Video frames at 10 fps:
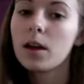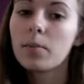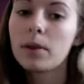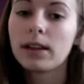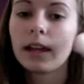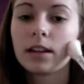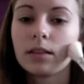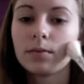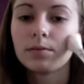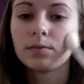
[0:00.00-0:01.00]
But like
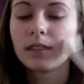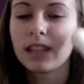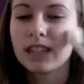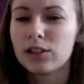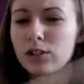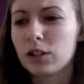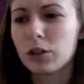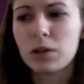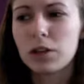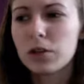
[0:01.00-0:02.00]
this is,
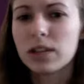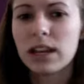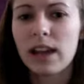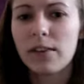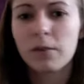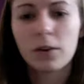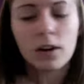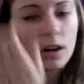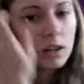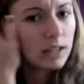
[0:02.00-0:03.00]
you can use it
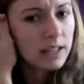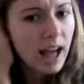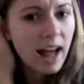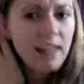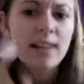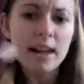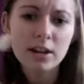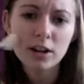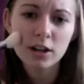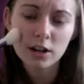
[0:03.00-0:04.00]
for like
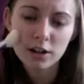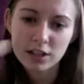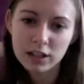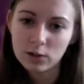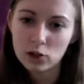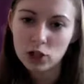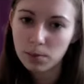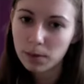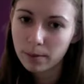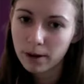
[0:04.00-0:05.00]
highlighters and
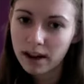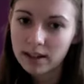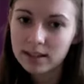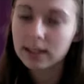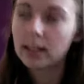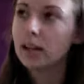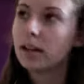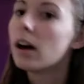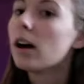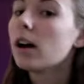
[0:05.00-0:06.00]
shimmer bricks
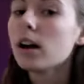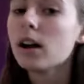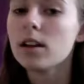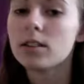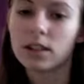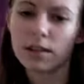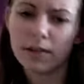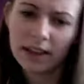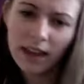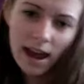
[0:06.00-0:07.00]
and stuff
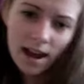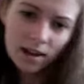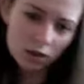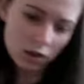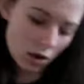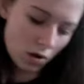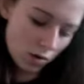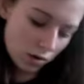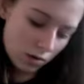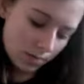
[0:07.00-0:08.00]
like that,
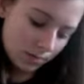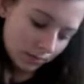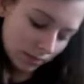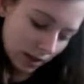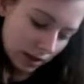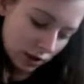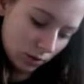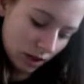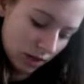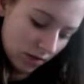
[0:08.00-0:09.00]
so it's
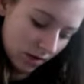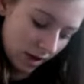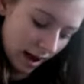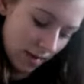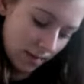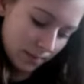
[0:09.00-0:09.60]
really good for that.